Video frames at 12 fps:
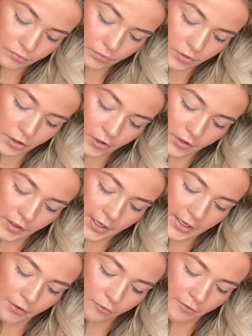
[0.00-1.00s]
Colour
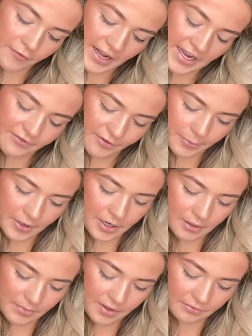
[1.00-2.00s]
Reviver
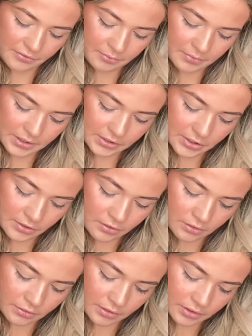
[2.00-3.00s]
Balm from
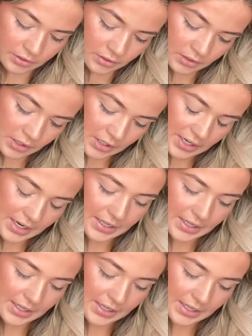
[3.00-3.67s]
Dior on in